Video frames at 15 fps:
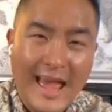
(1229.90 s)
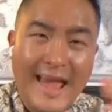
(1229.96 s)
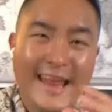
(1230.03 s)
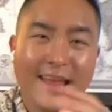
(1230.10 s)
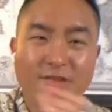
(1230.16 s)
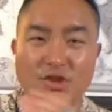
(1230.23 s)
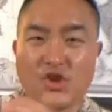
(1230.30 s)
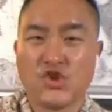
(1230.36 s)

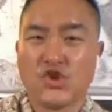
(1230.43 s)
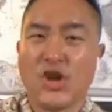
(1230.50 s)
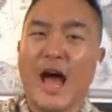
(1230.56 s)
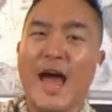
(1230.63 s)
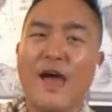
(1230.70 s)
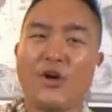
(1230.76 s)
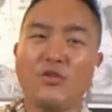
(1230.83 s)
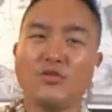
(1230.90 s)
And as a
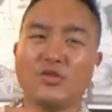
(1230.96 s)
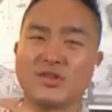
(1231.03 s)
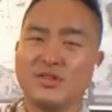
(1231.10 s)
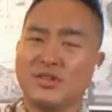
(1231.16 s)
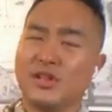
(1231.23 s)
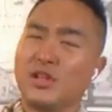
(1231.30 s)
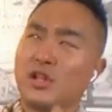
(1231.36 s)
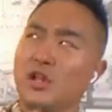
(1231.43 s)
child
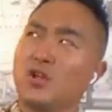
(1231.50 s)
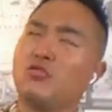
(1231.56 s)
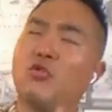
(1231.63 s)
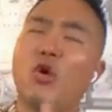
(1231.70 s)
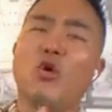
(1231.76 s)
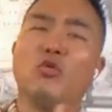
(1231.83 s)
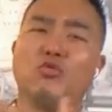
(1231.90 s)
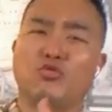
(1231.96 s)

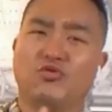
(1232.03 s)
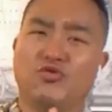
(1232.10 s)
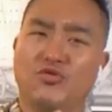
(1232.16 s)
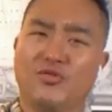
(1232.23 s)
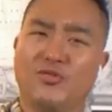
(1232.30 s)
grows